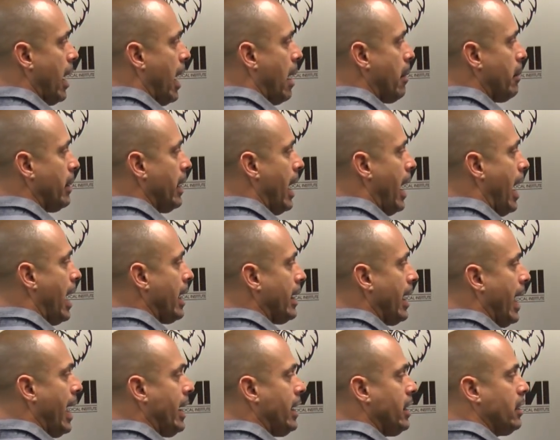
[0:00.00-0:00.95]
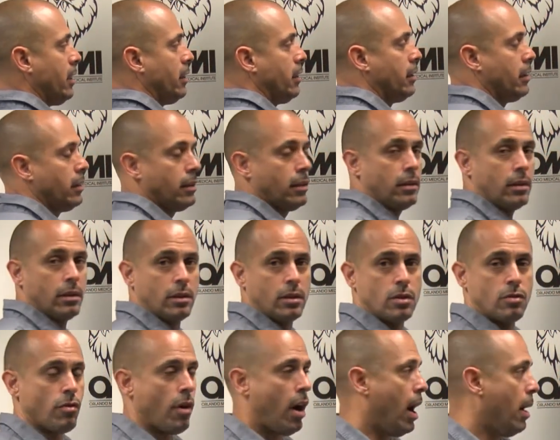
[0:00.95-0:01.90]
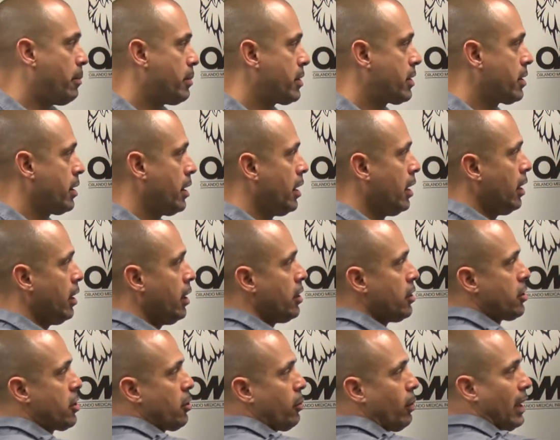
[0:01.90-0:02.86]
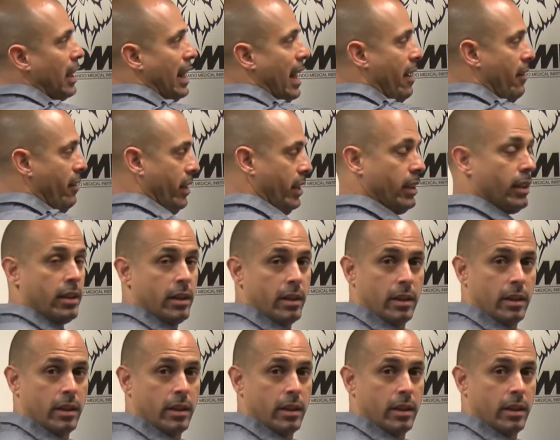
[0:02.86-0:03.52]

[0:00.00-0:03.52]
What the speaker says: I'm going to add 8 drops to 11.